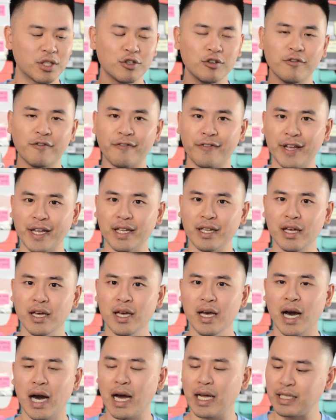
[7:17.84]
two feet,
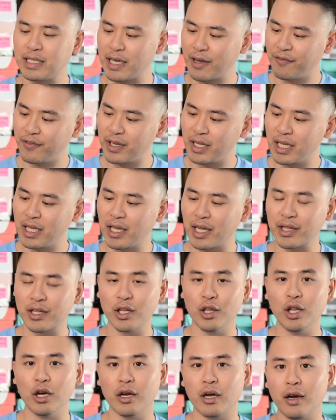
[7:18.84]
I definitely like the
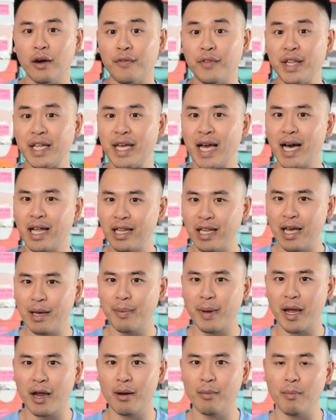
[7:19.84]
look of the LA
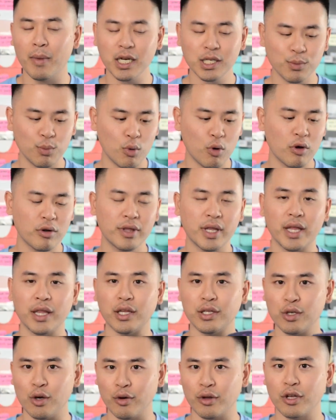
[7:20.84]
pair much more than
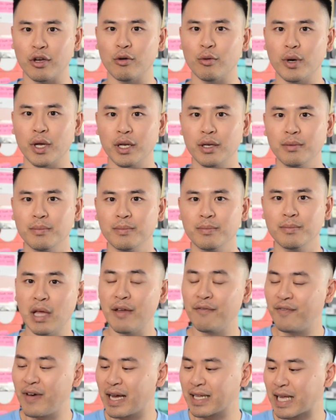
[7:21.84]
the Tokyo one.
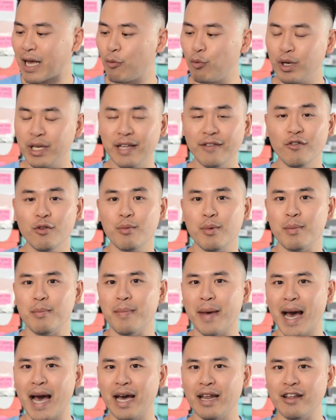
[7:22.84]
In fact, I wouldn't even be
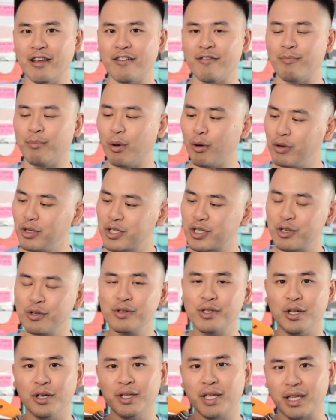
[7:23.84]
mad if both
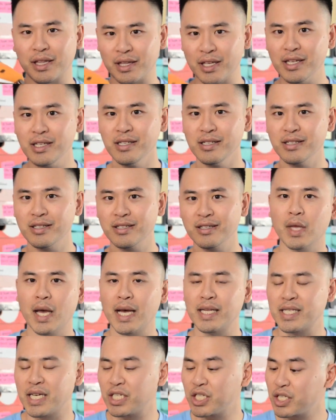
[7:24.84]
shoes looked like this,
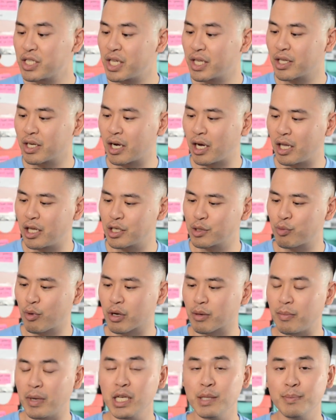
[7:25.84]
as I just think the colors
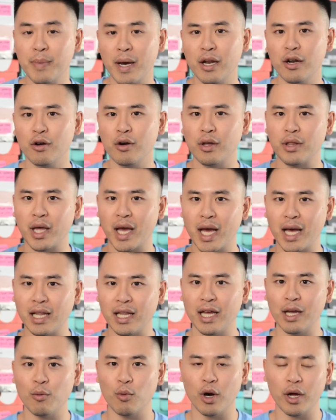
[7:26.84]
work much better on the
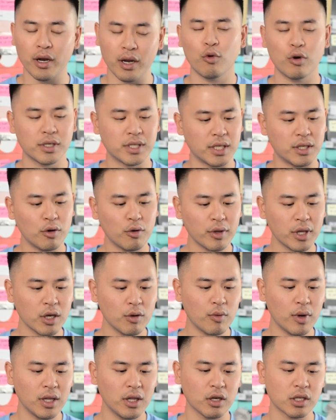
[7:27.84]
LA one, whereas the Tokyo
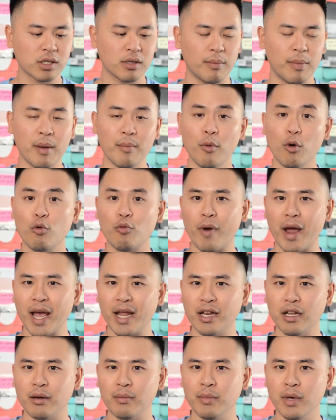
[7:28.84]
one looks a bit more
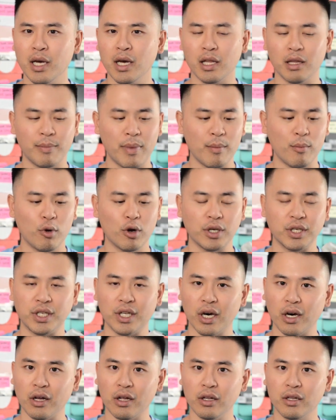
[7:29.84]
random, a bit more
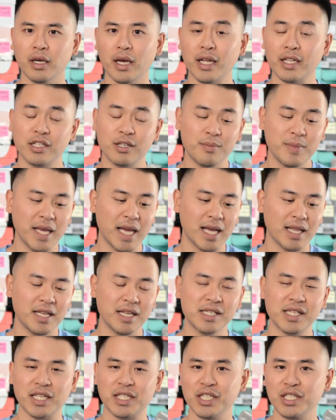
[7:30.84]
dull, and to me at
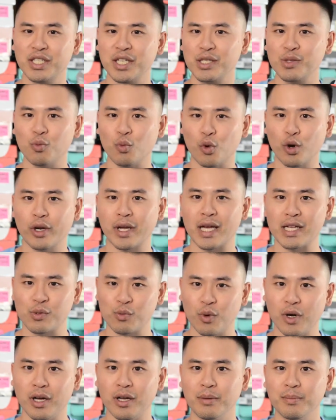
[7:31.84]
least, it just doesn't work as
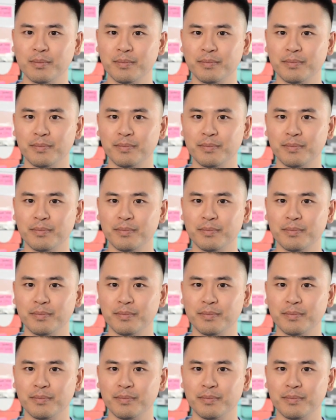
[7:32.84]
well.